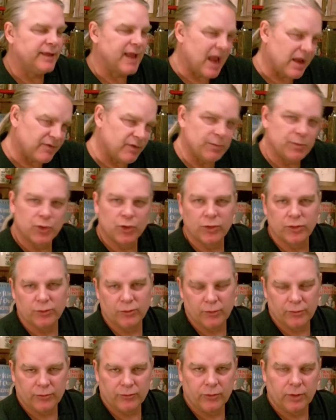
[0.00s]
Davenport
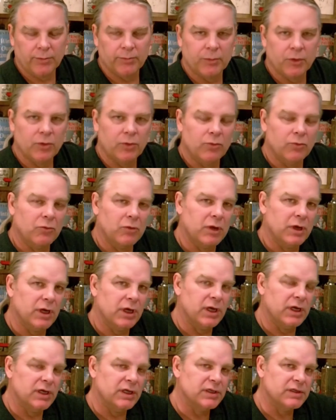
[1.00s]
Northrop
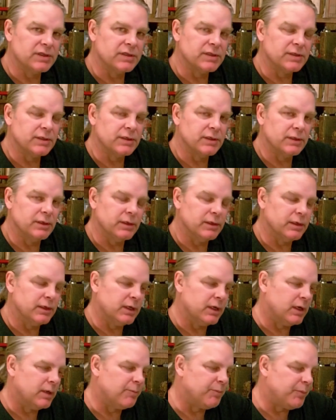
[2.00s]
was
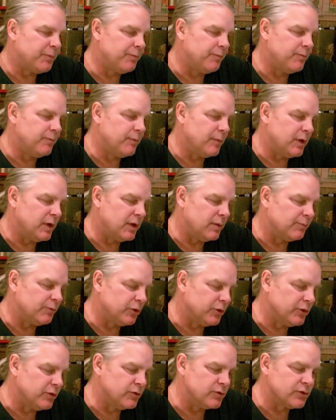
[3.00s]
a
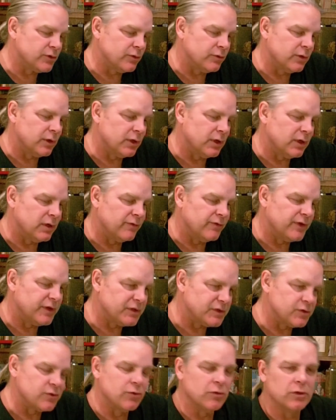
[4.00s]
producer of
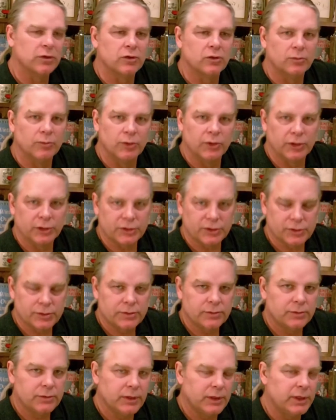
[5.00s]
historical
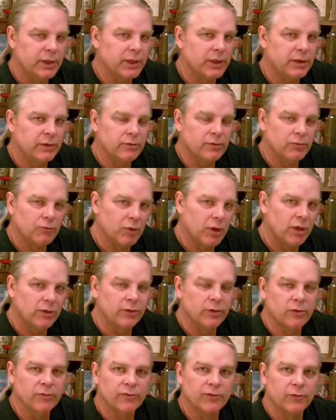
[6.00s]
books and well
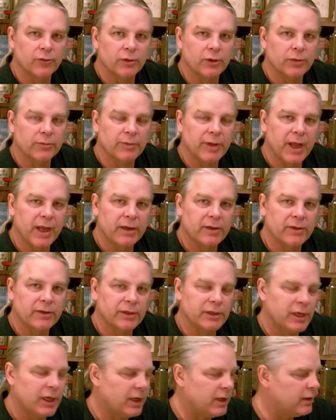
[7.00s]
known for it back in
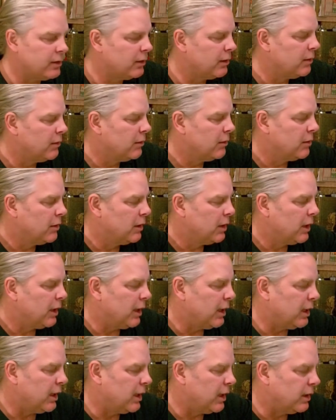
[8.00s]
the day.
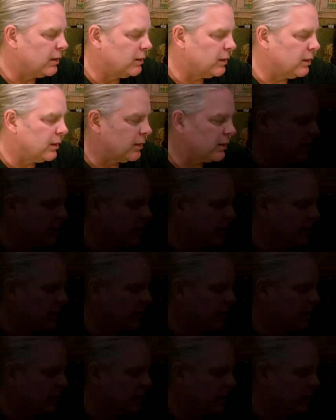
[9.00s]
And